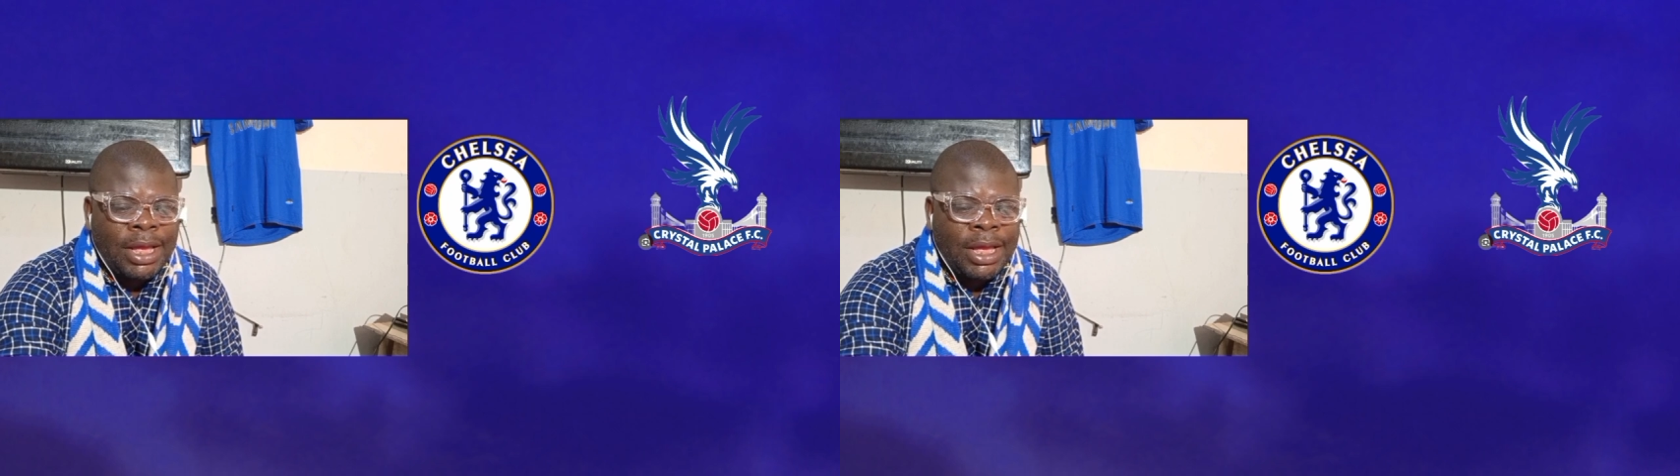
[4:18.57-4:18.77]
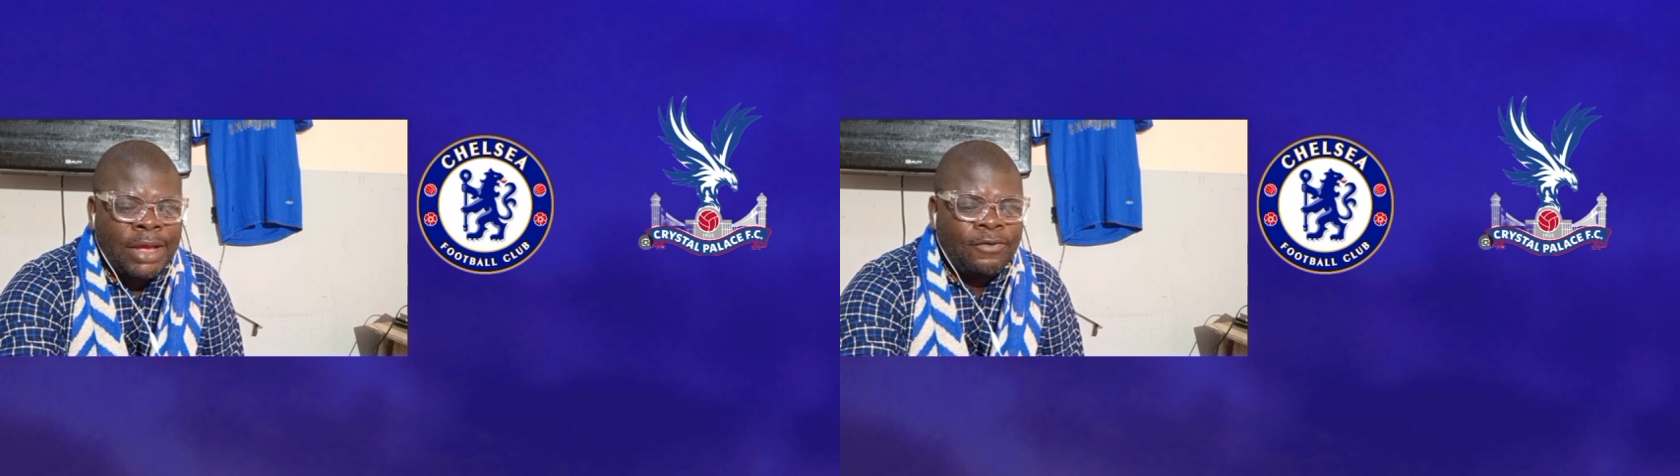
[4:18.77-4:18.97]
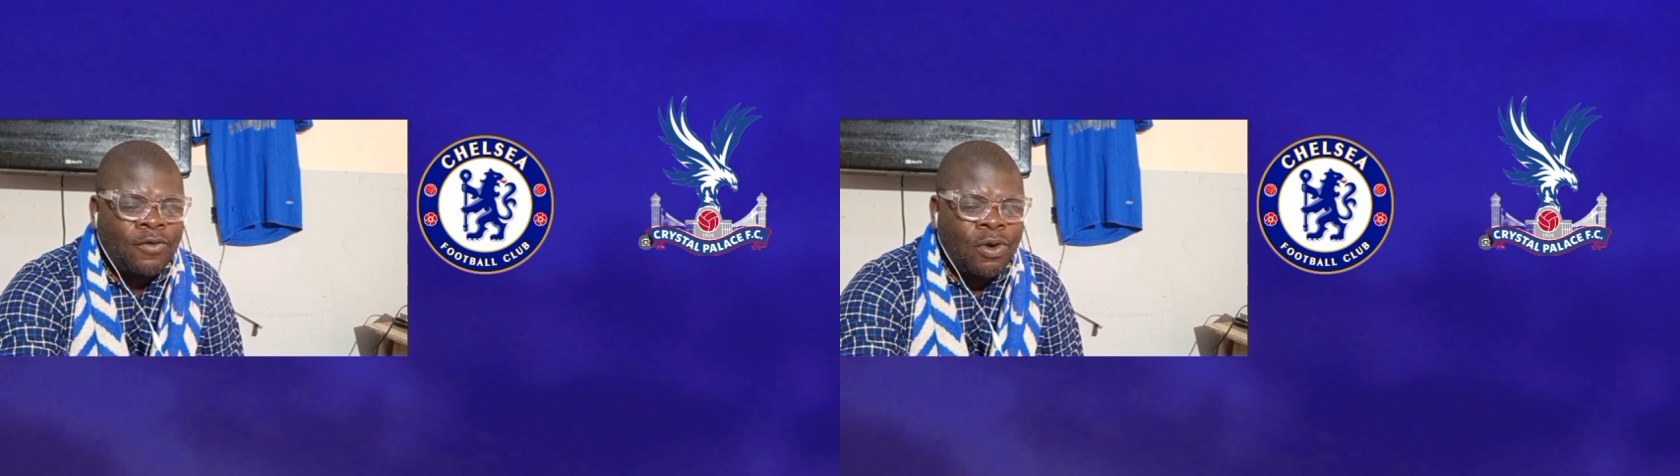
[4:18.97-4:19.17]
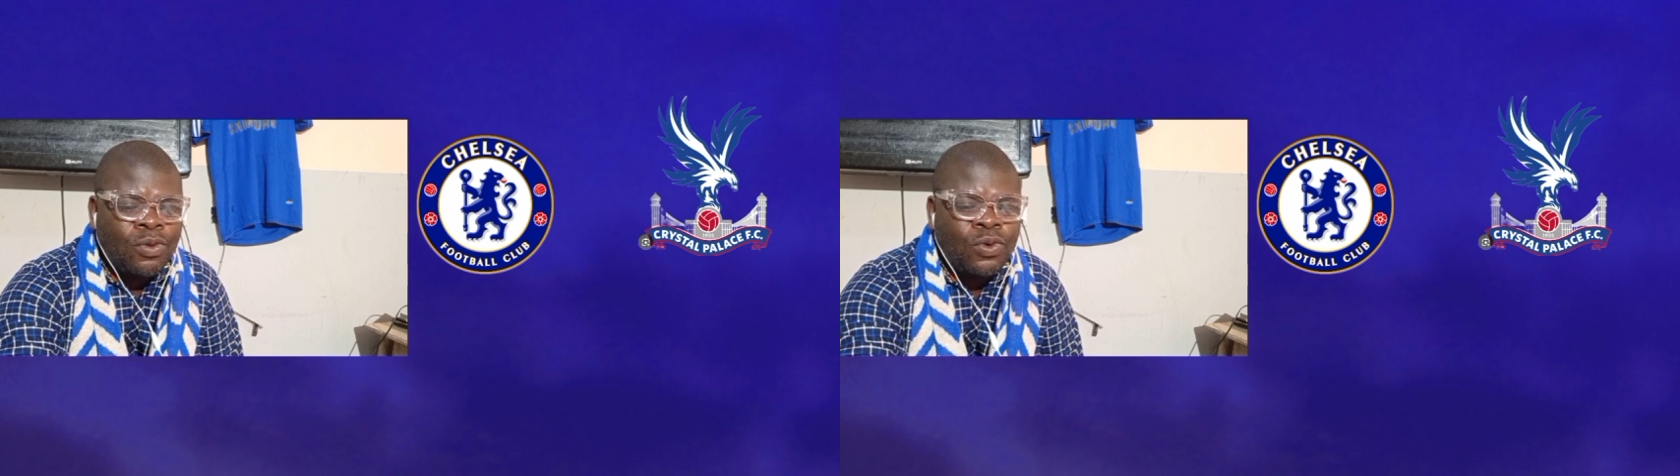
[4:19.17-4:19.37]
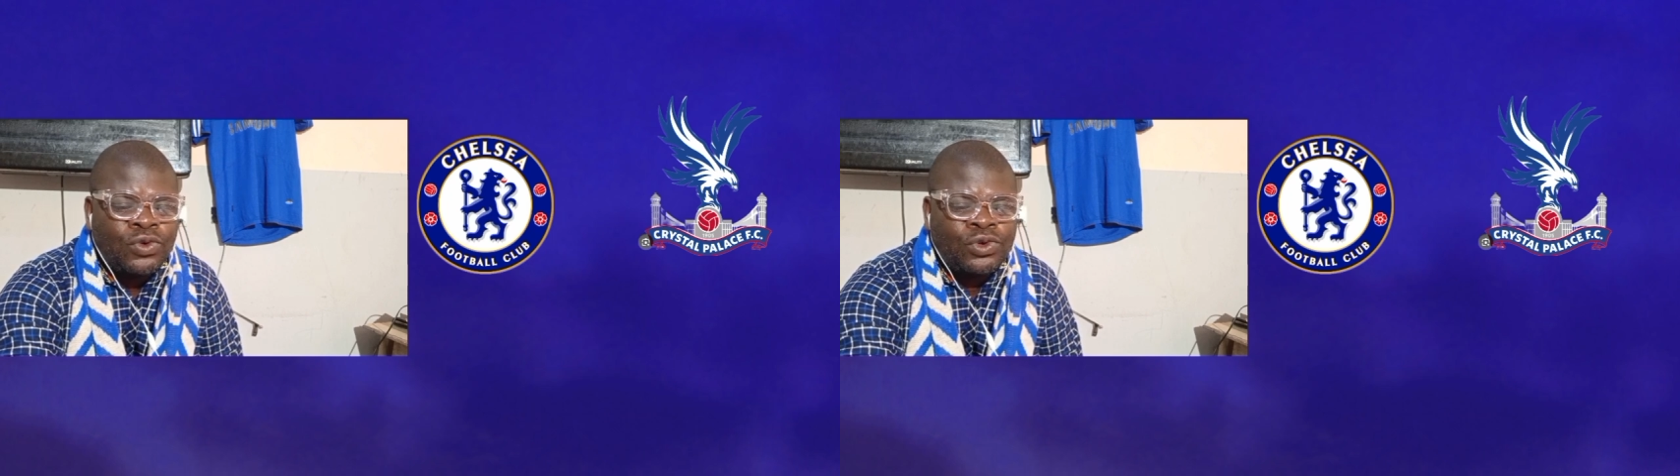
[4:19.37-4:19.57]

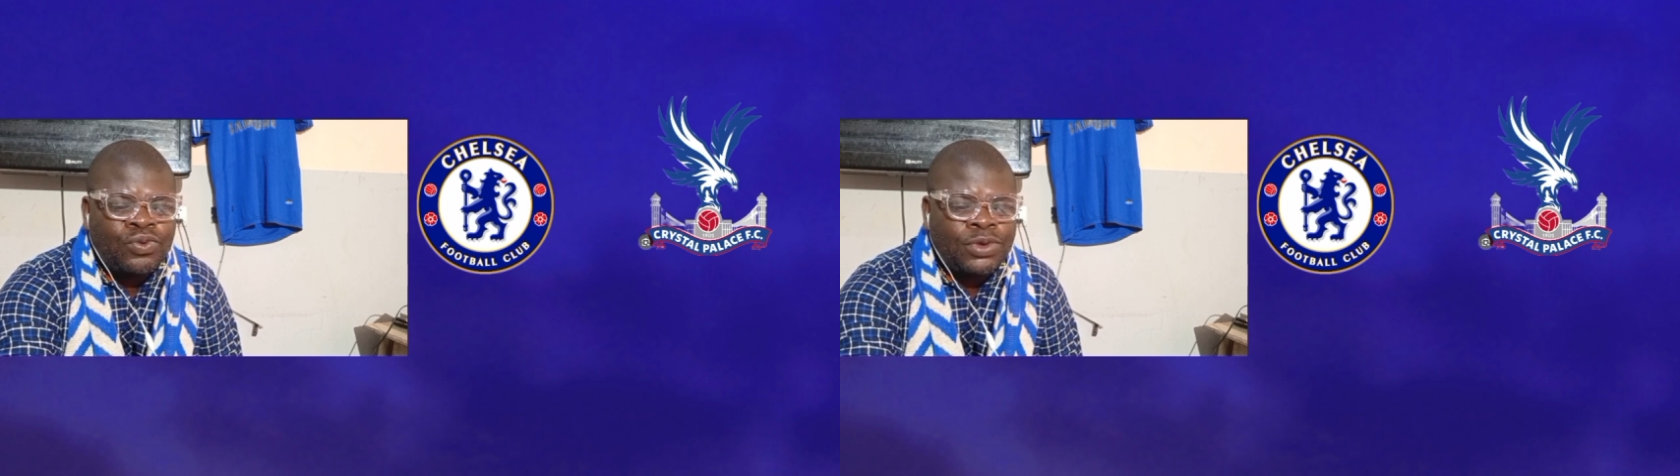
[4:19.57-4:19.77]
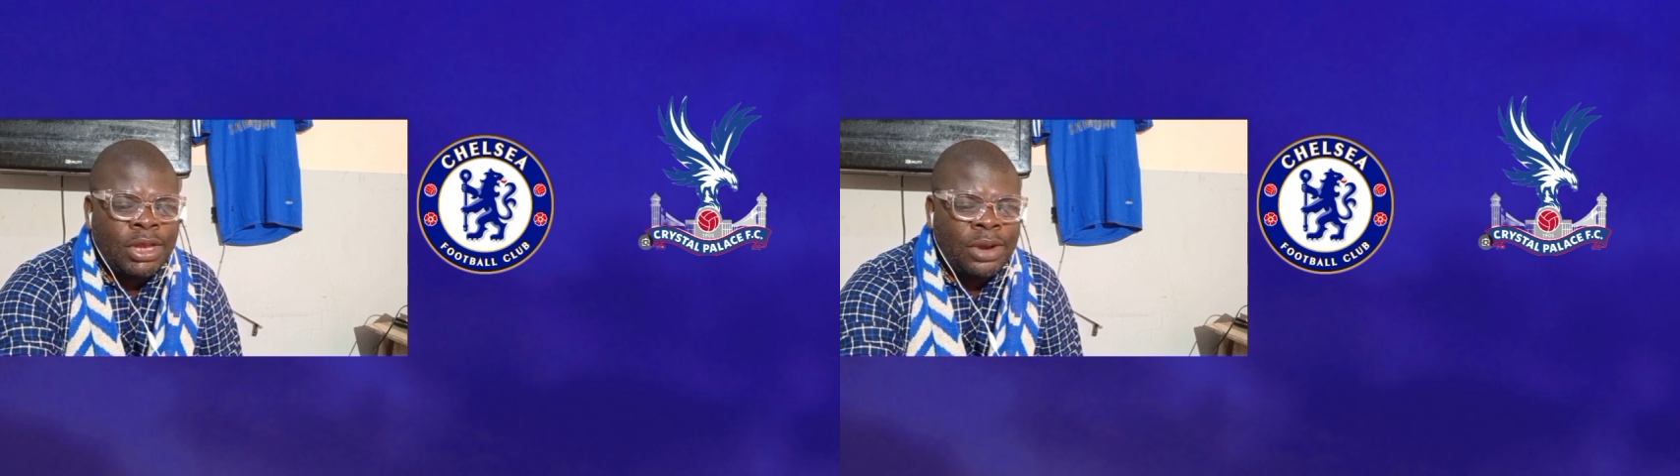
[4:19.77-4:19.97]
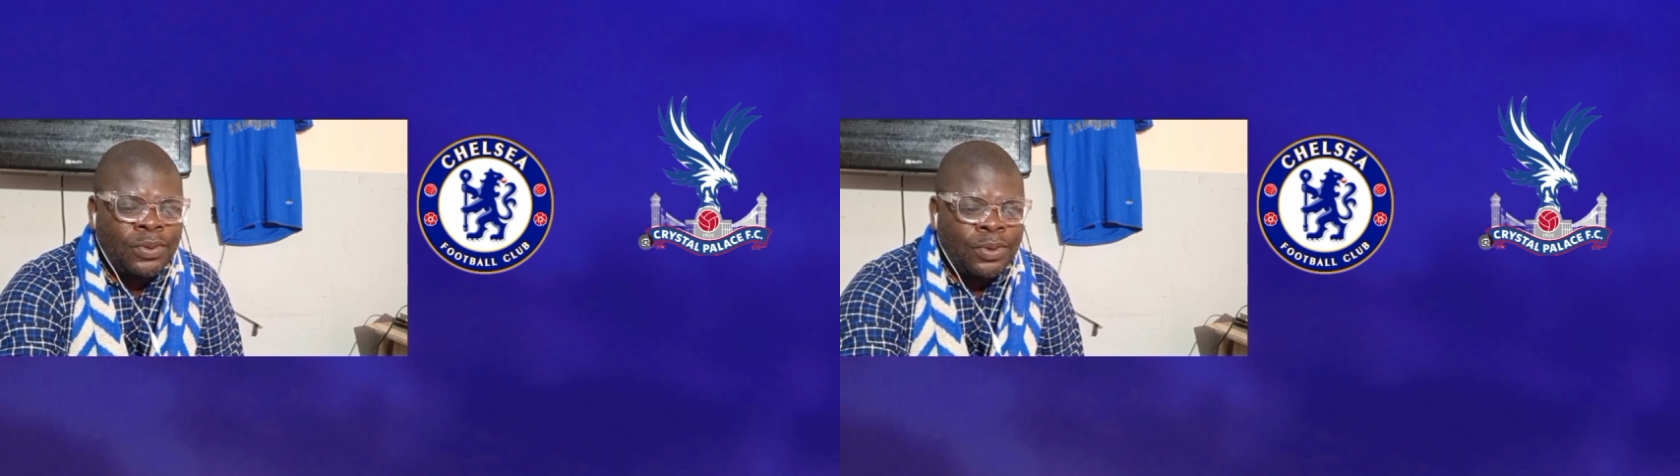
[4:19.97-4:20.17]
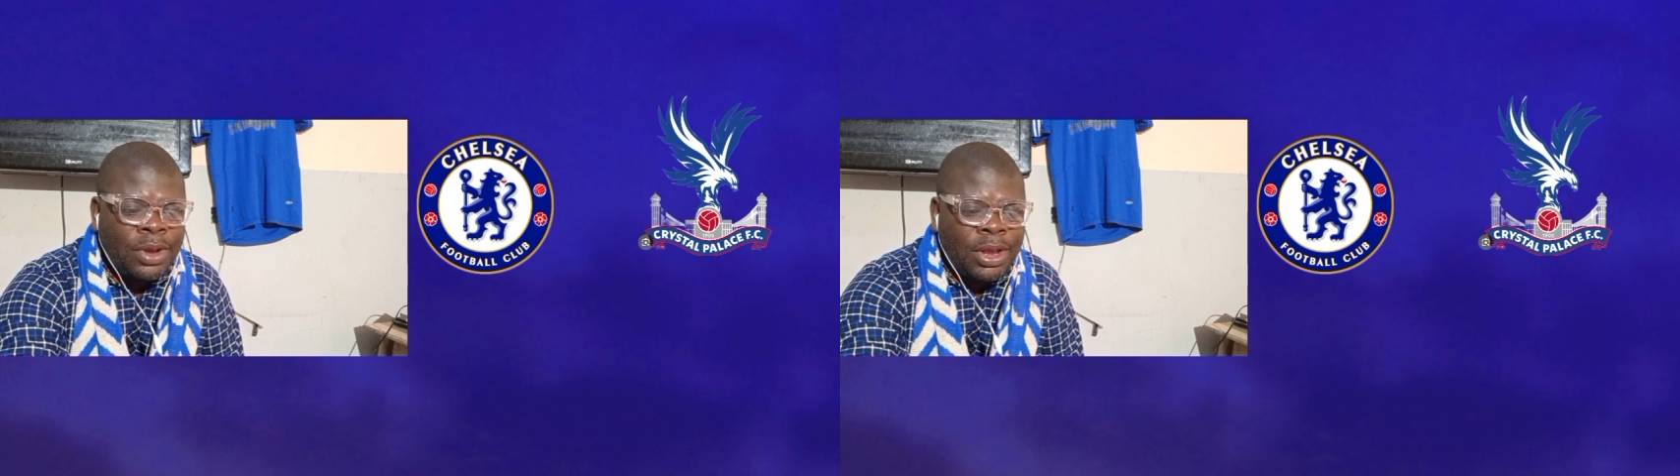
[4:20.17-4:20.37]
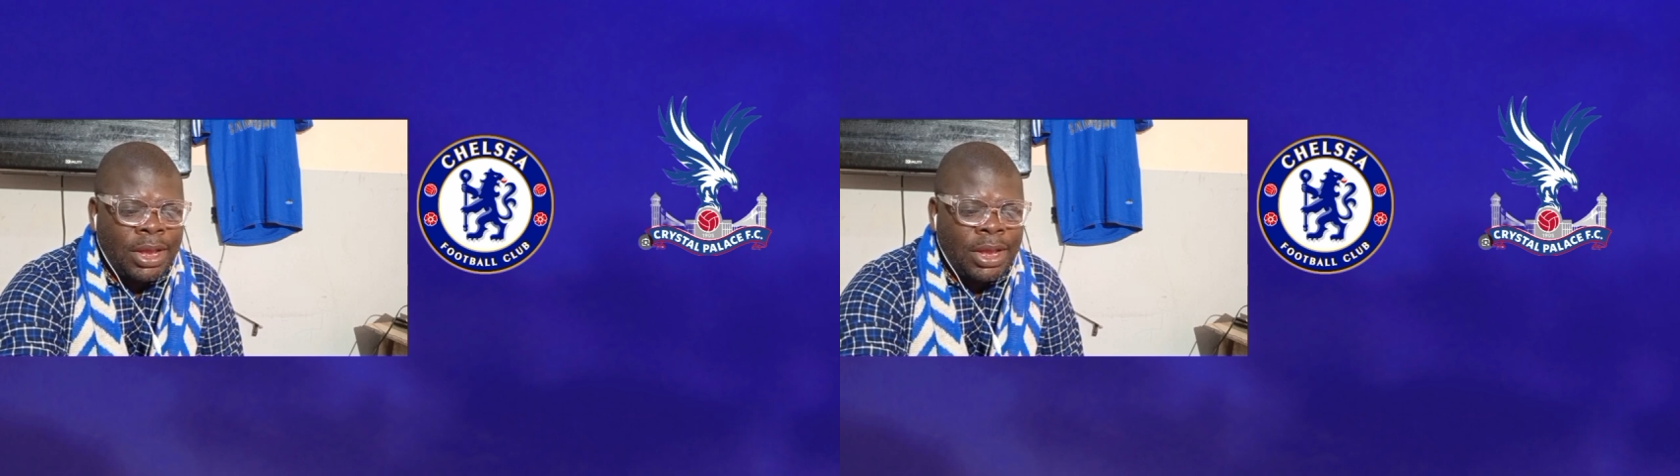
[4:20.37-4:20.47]
4-0.